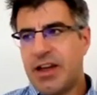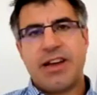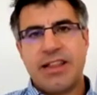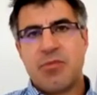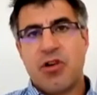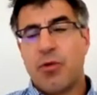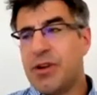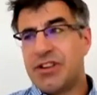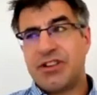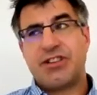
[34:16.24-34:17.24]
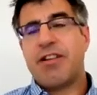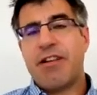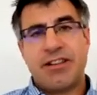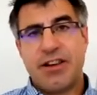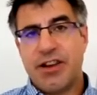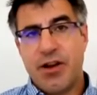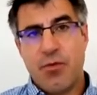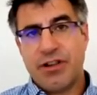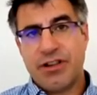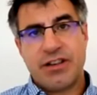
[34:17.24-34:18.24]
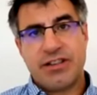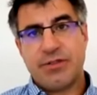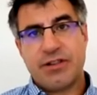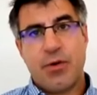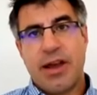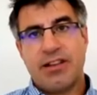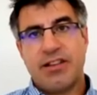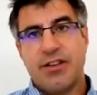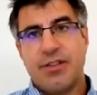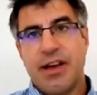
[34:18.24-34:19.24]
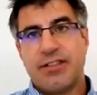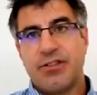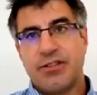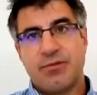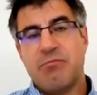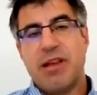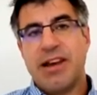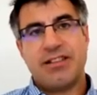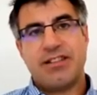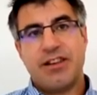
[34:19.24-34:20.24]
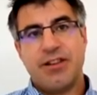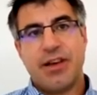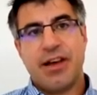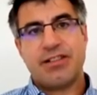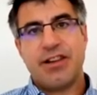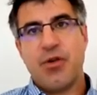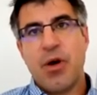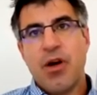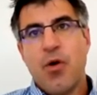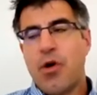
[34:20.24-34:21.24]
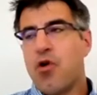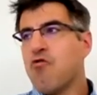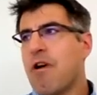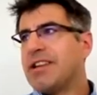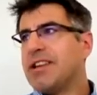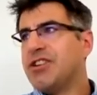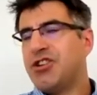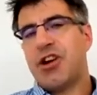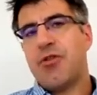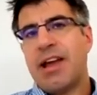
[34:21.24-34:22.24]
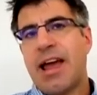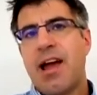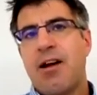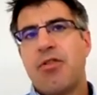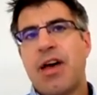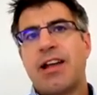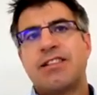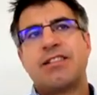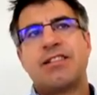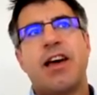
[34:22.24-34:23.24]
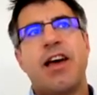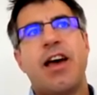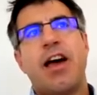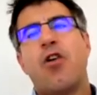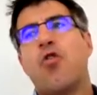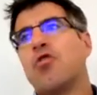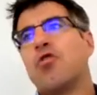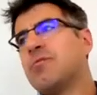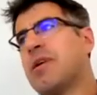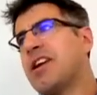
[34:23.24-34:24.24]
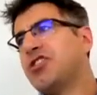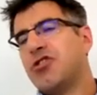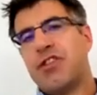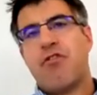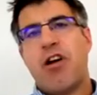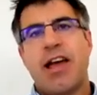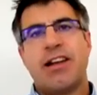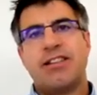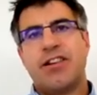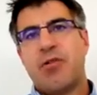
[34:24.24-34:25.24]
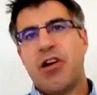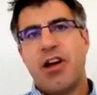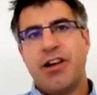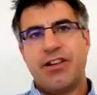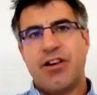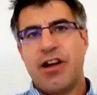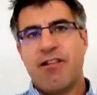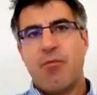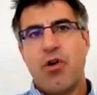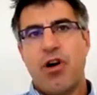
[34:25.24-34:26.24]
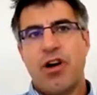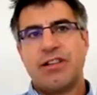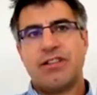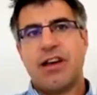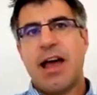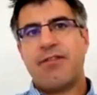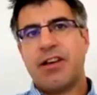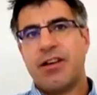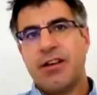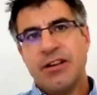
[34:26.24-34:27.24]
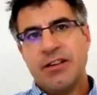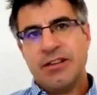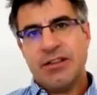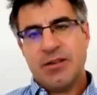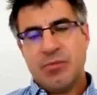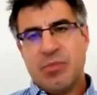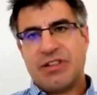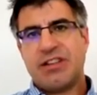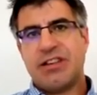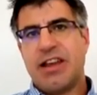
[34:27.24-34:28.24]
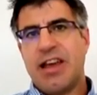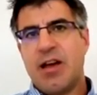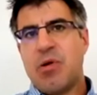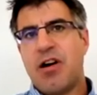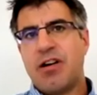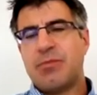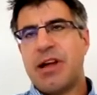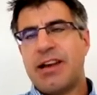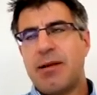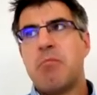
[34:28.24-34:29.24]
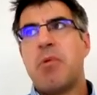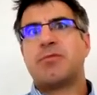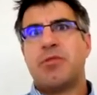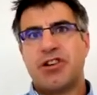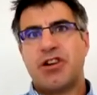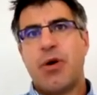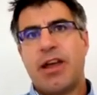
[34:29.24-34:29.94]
uh, update the model, we just generated new ones because it was quicker to do that, to minutes to do that. So we're already showing how that uh, automation on the right-hand side of my earlier diagram works, that having a persistent kit of parts made it much, much